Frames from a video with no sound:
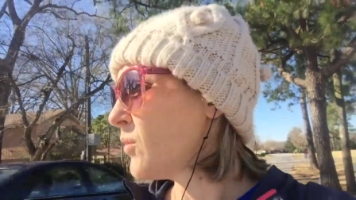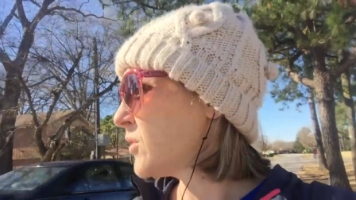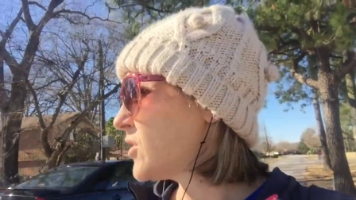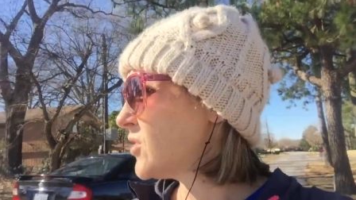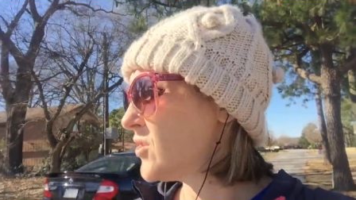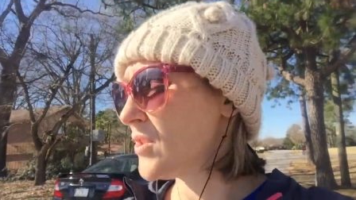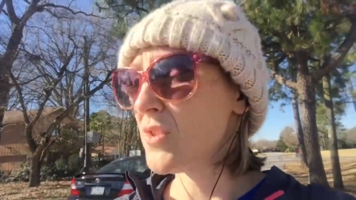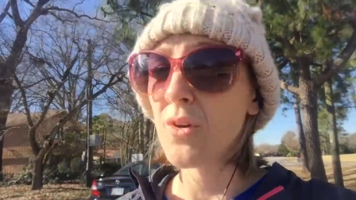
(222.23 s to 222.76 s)

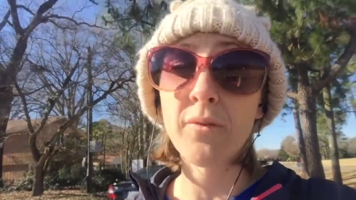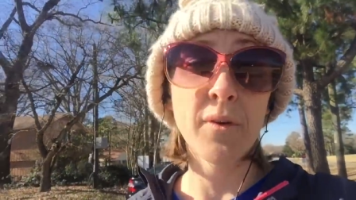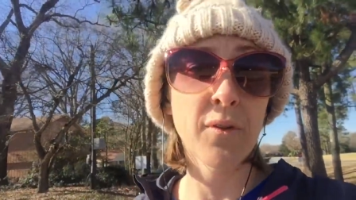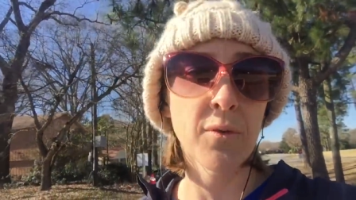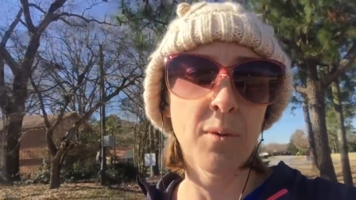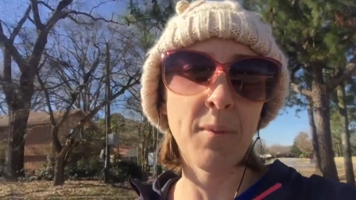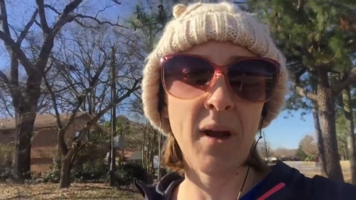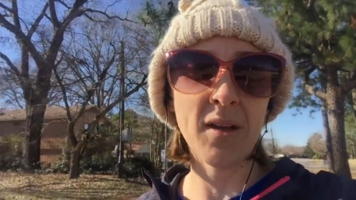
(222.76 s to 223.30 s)
which is just over
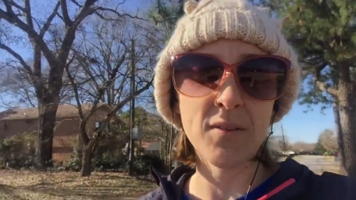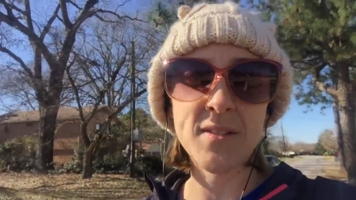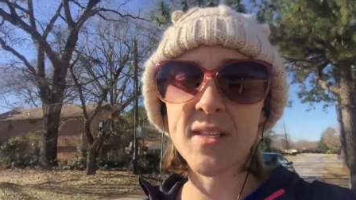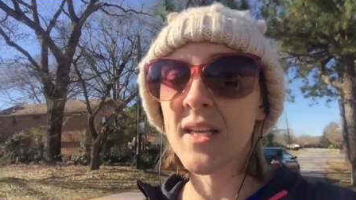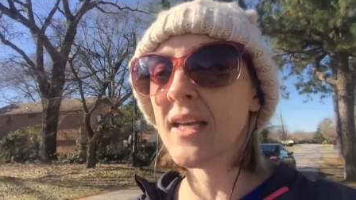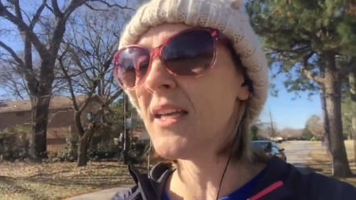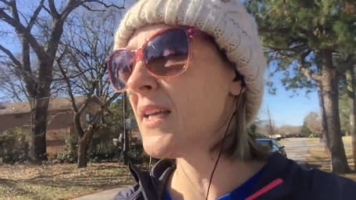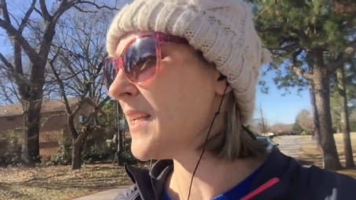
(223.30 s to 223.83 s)
three miles.
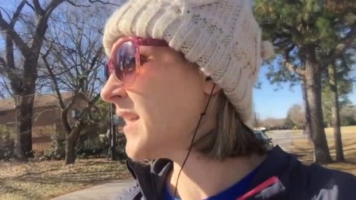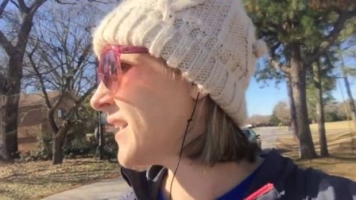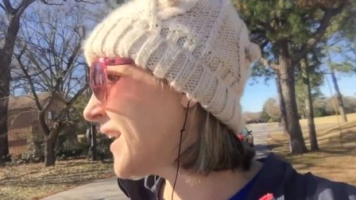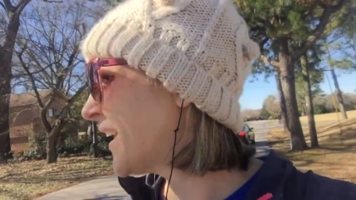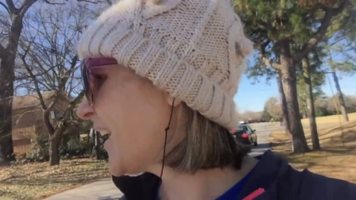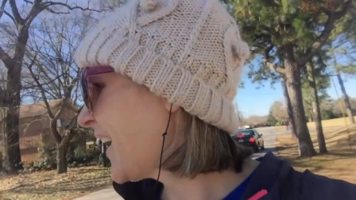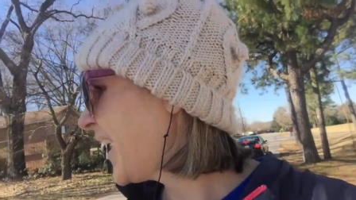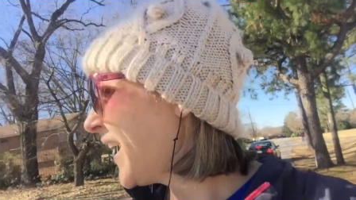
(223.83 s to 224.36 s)

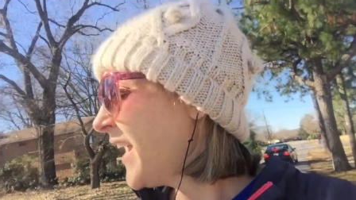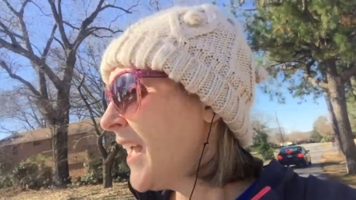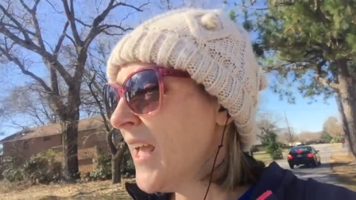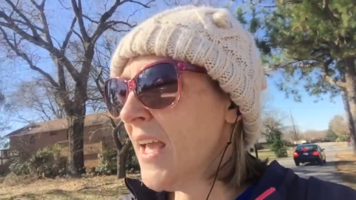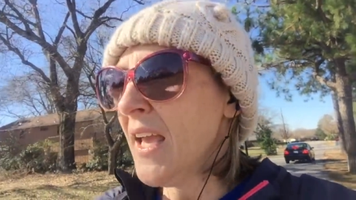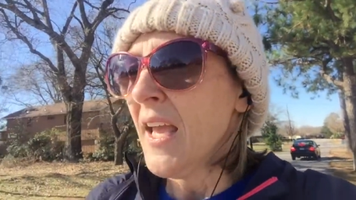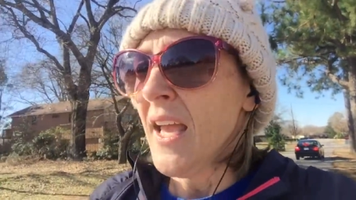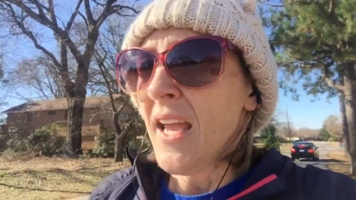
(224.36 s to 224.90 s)

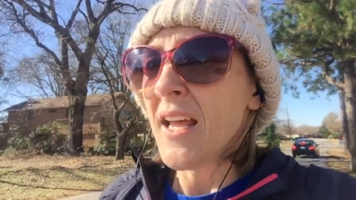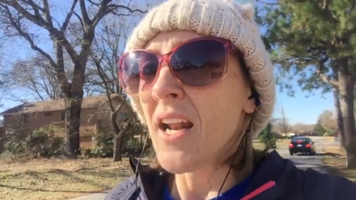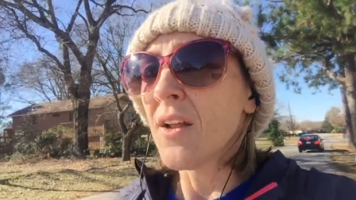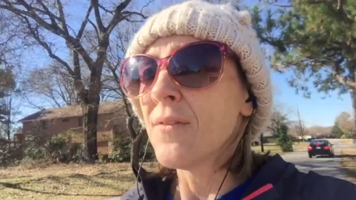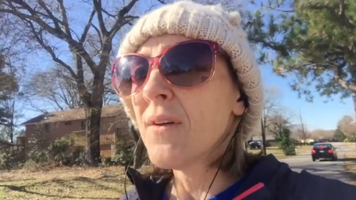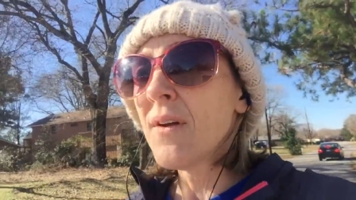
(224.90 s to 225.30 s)
And I